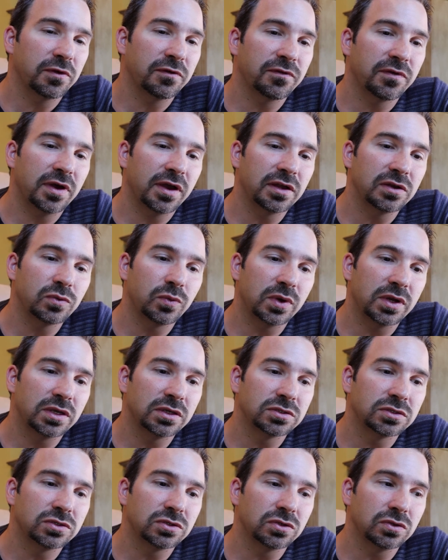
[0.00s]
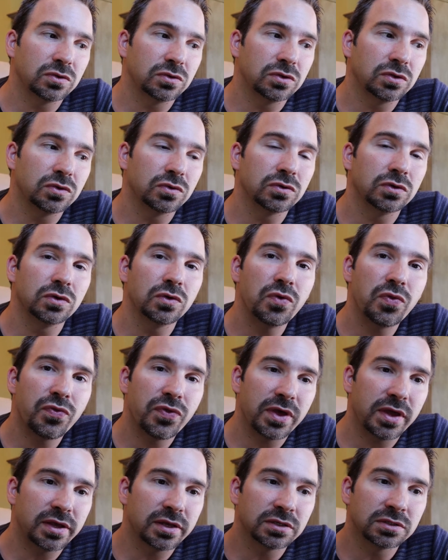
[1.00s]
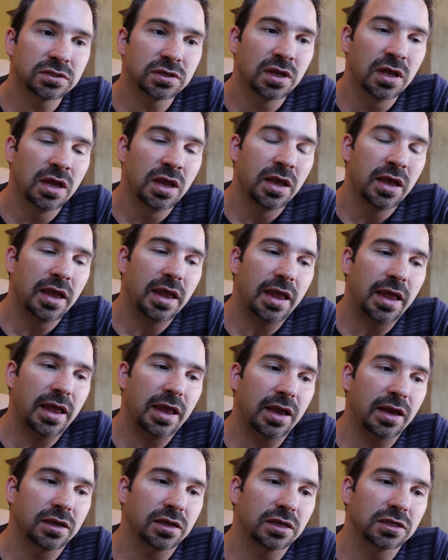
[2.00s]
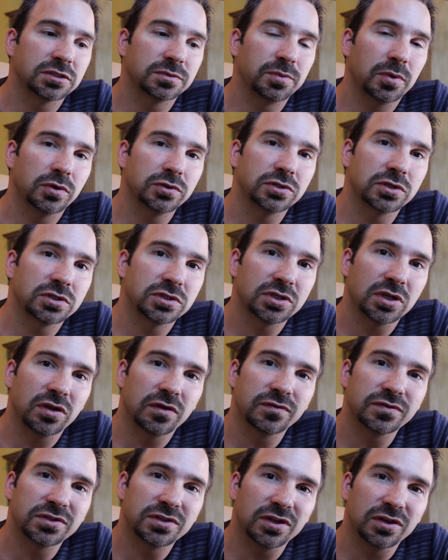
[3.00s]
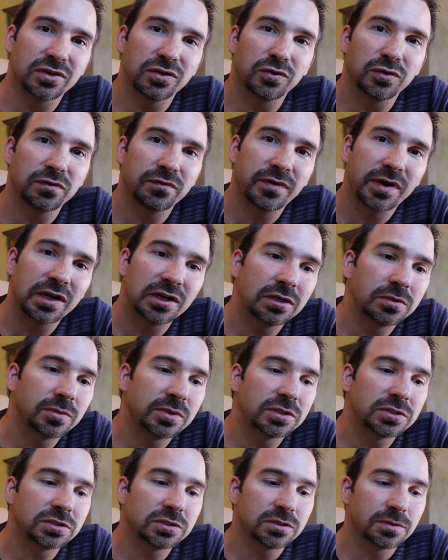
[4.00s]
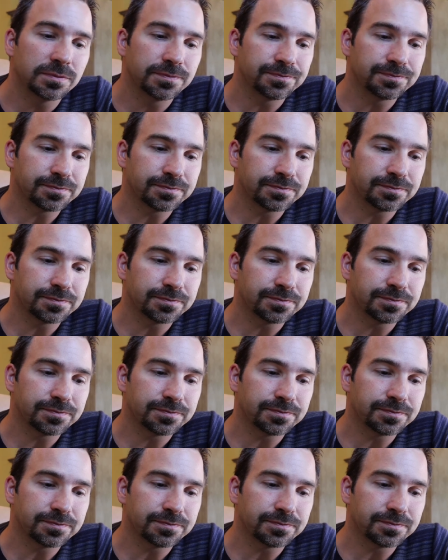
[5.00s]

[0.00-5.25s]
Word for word: we find ways to do new things and expose ourselves to new environments,